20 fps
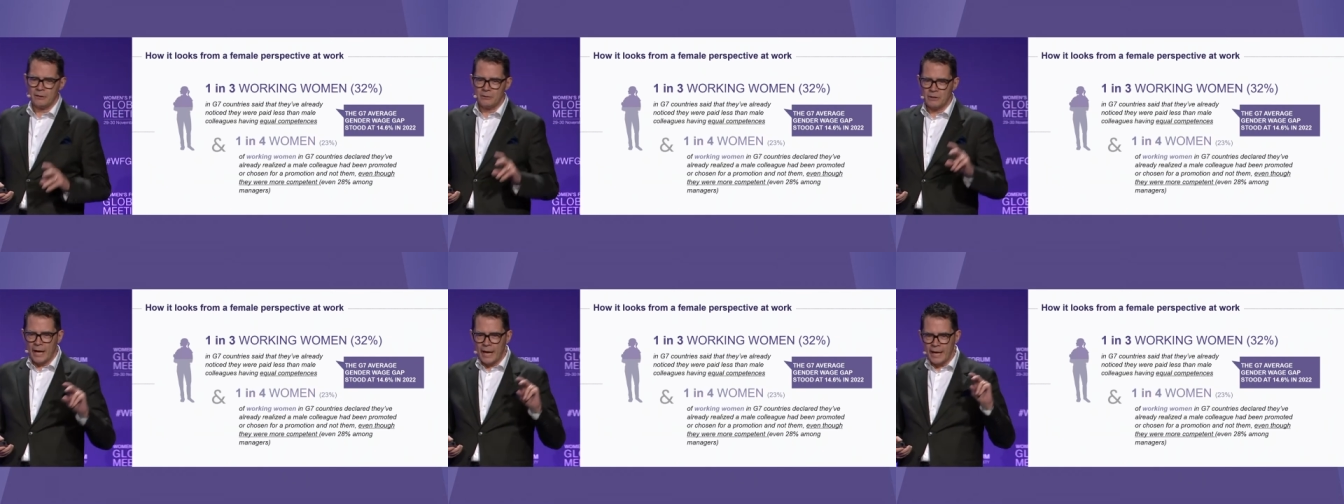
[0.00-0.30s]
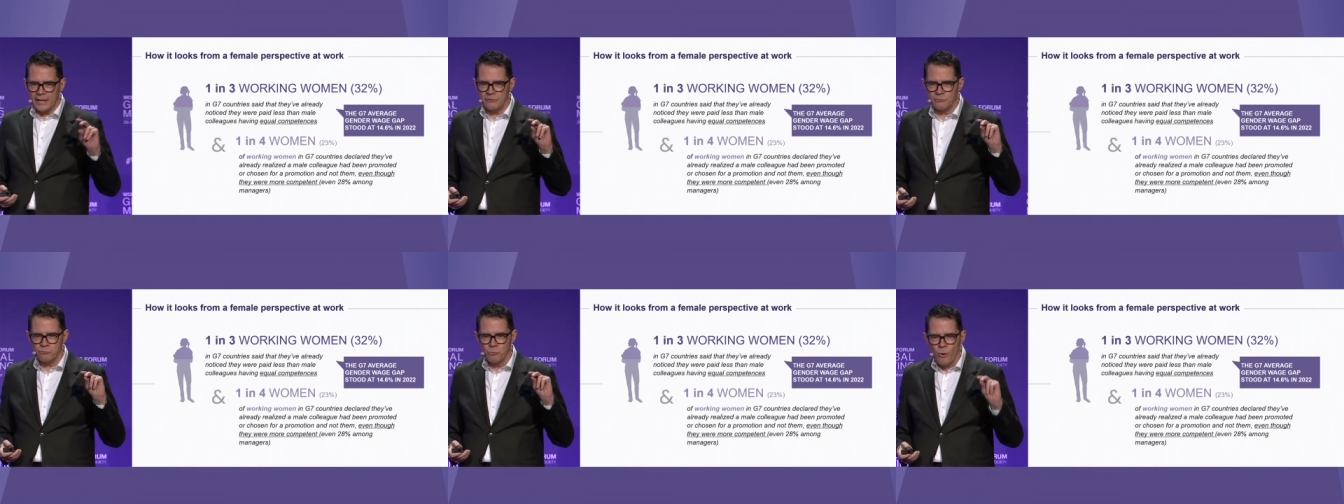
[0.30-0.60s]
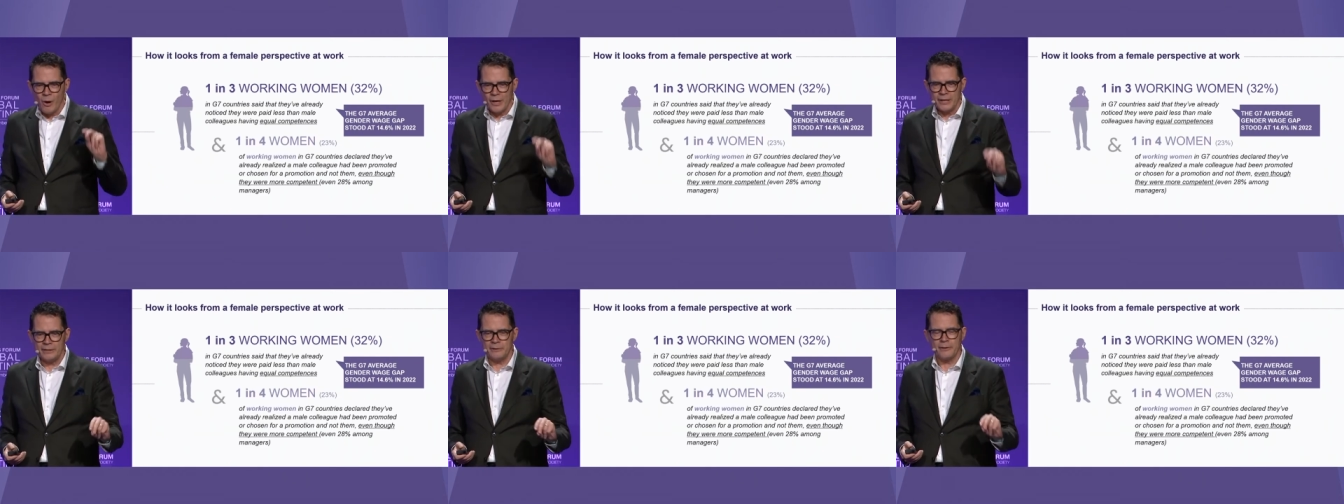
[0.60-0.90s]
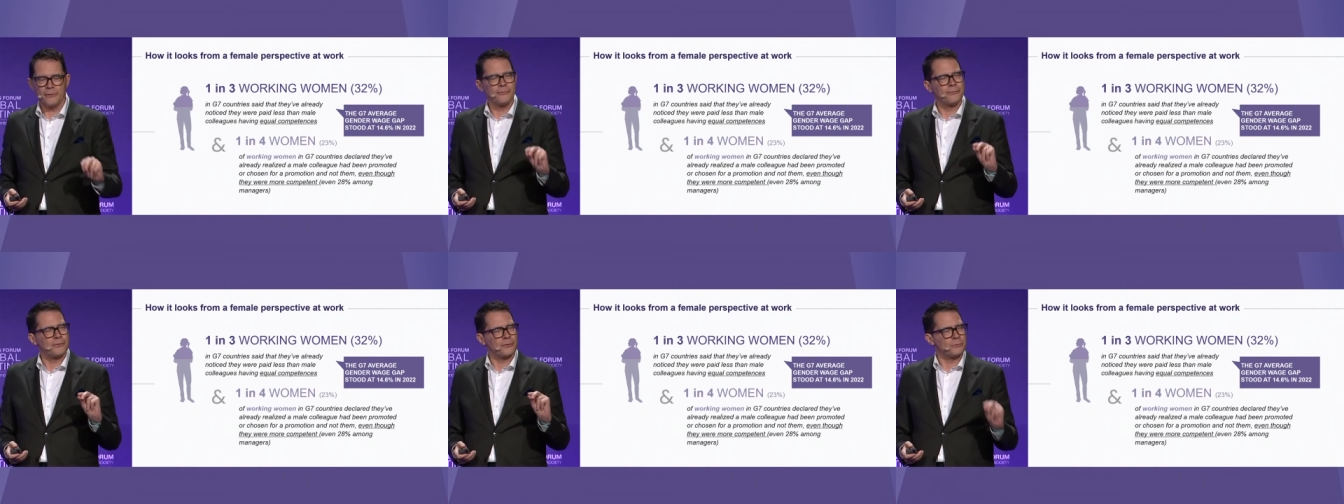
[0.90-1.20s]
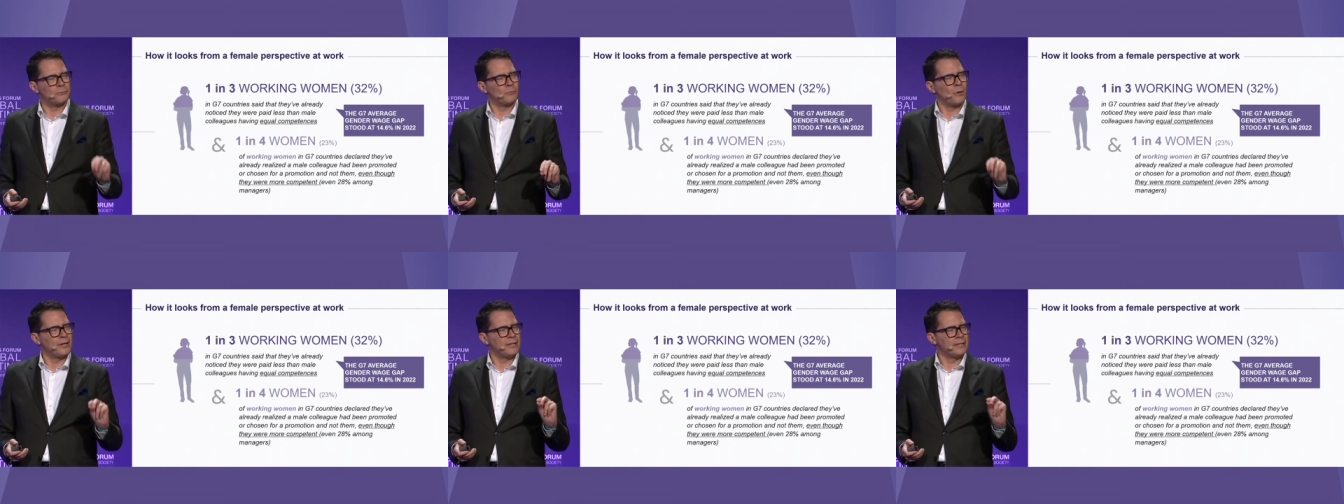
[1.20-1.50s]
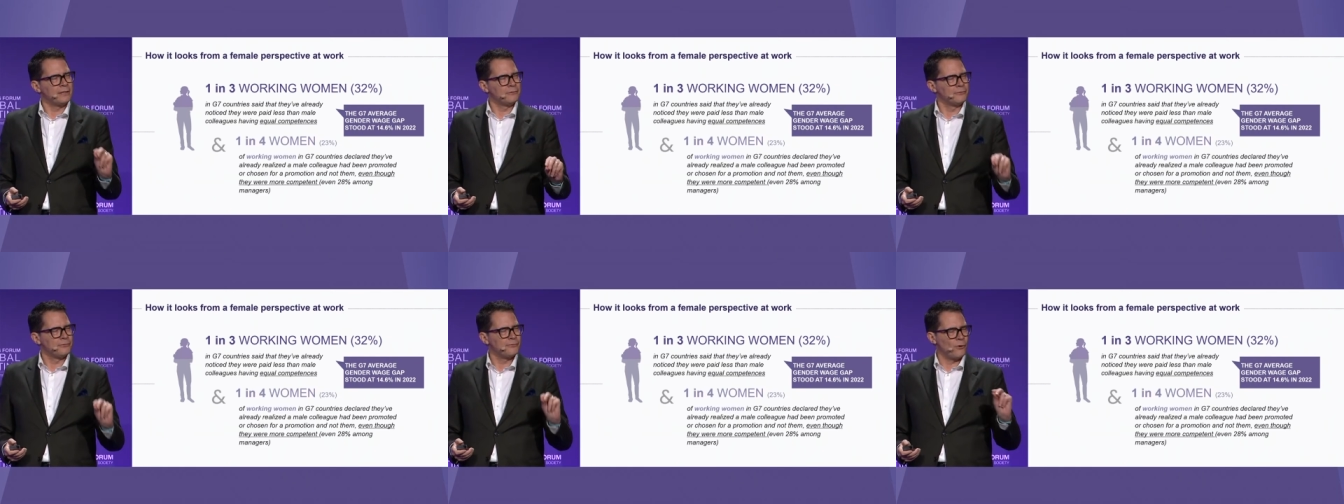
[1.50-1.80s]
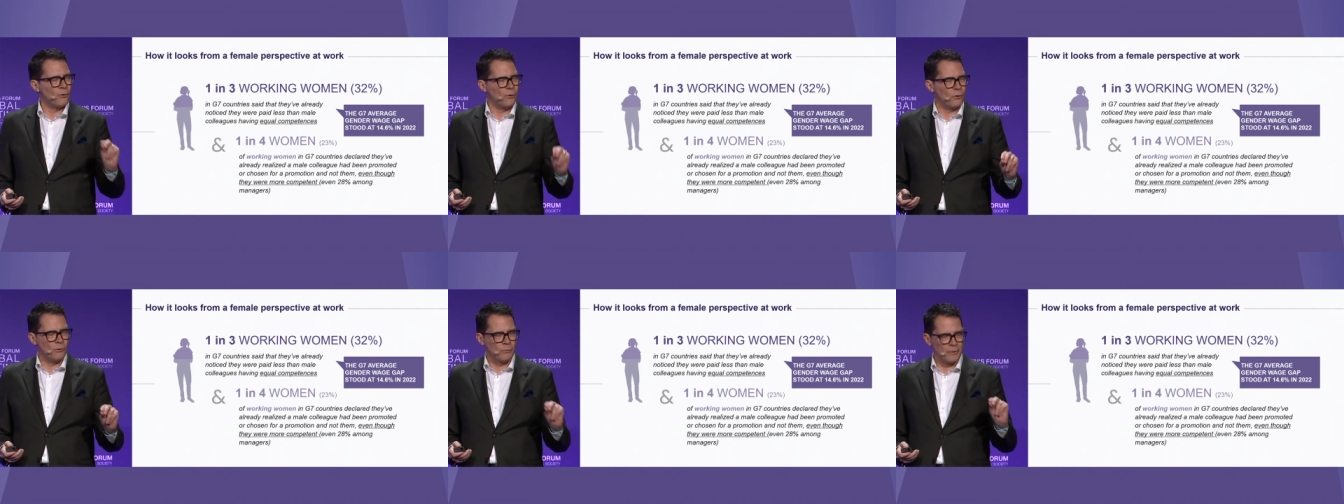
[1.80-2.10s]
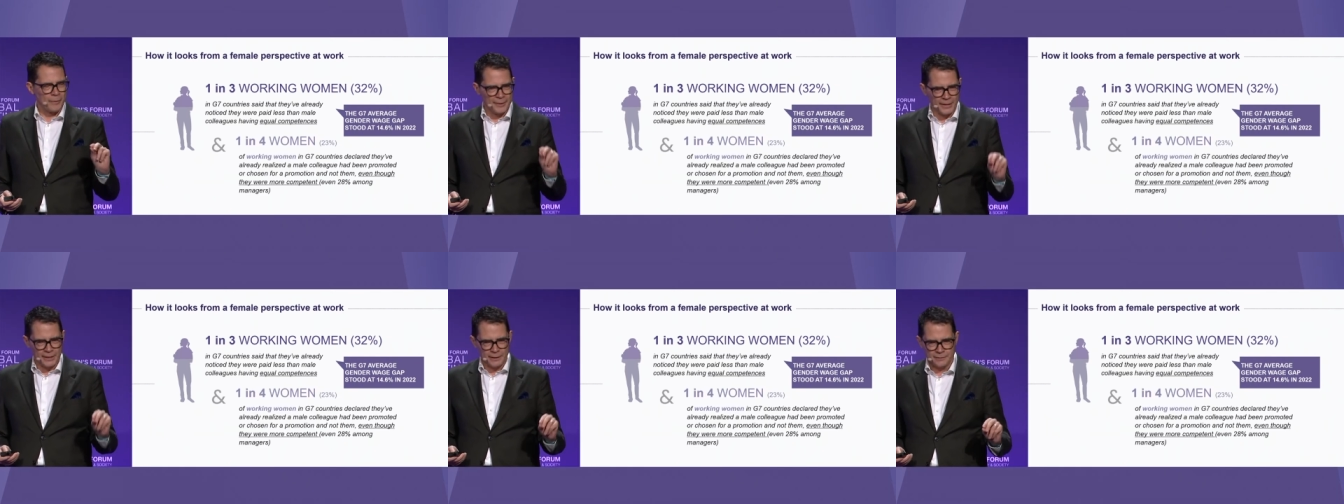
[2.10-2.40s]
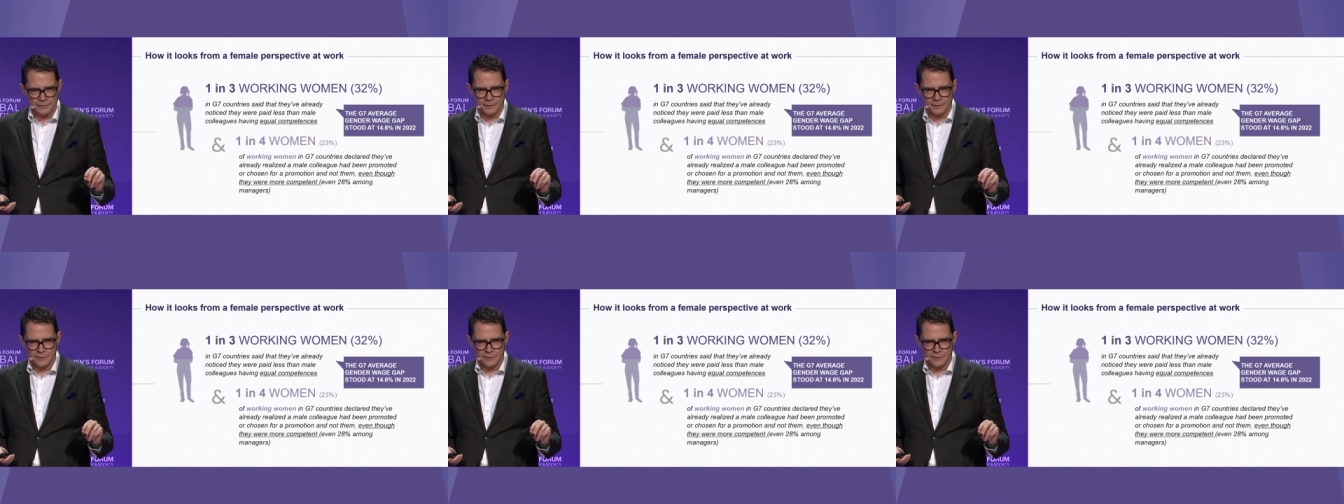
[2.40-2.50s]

And one in four women